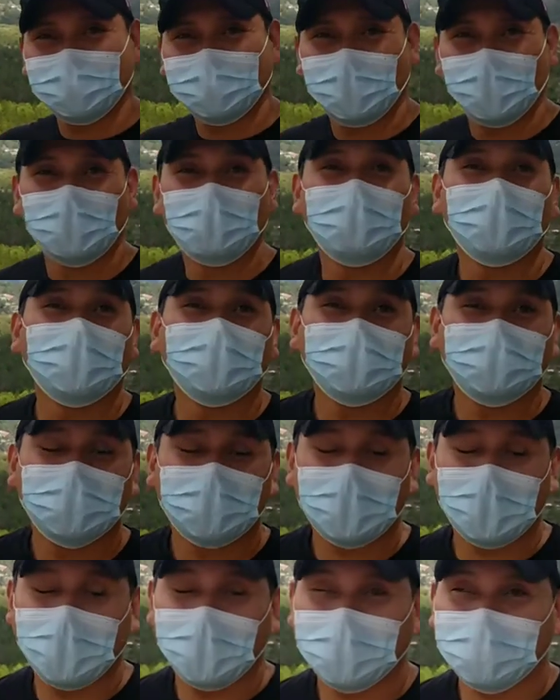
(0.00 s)
God bless you
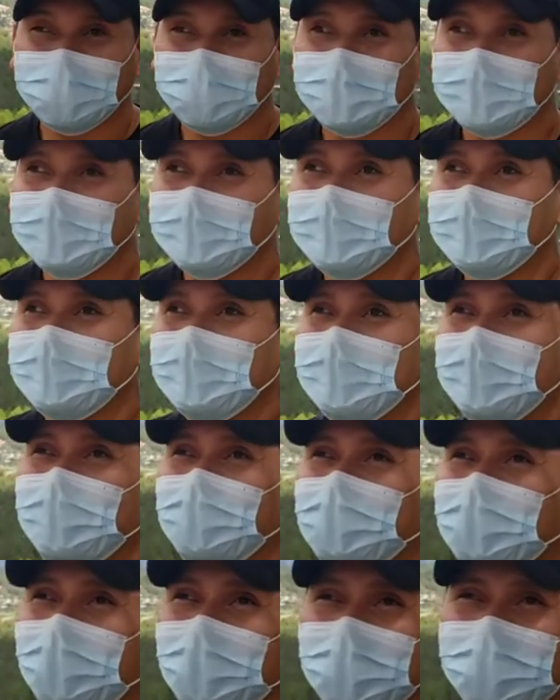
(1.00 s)
guys.
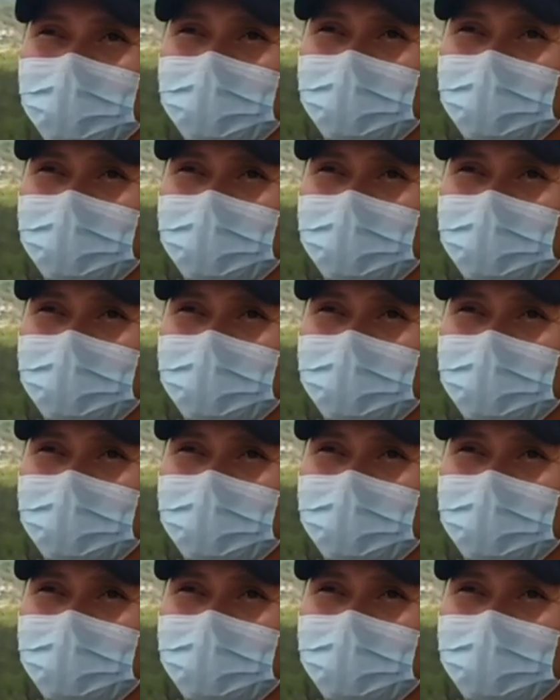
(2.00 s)
Well,